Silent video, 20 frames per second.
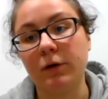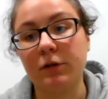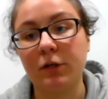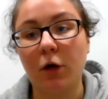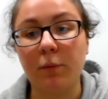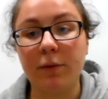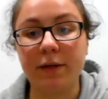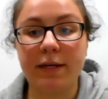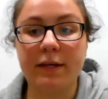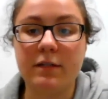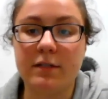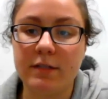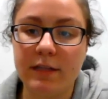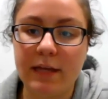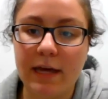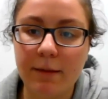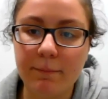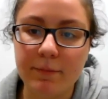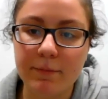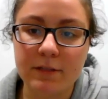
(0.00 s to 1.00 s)
going into
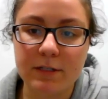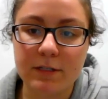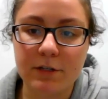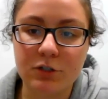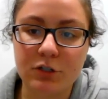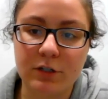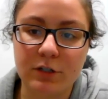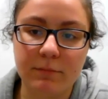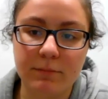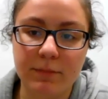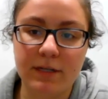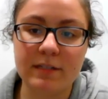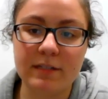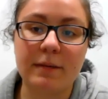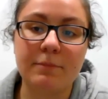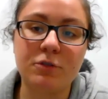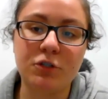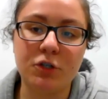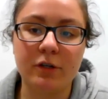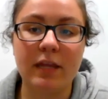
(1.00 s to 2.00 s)
that position because
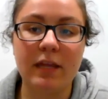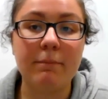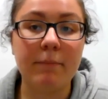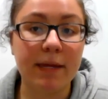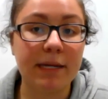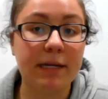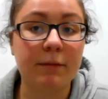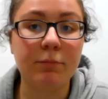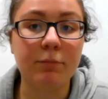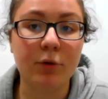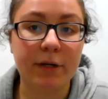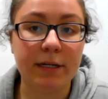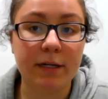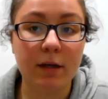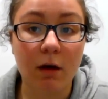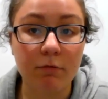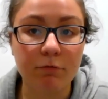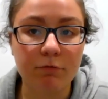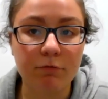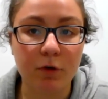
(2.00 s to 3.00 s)
I'm sure that made it pretty
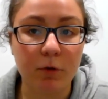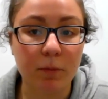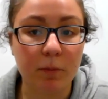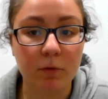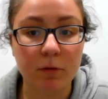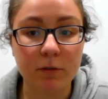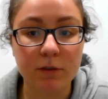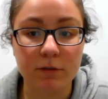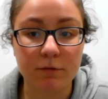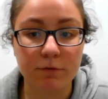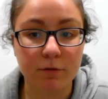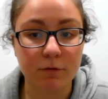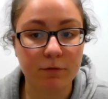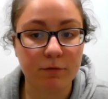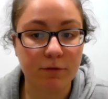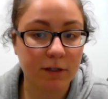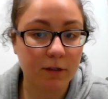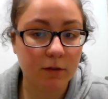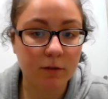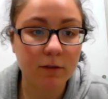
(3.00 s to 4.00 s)
comfortable to
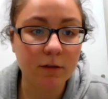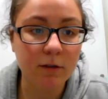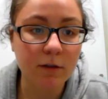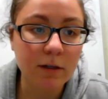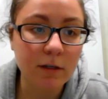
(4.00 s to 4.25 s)
fulfill.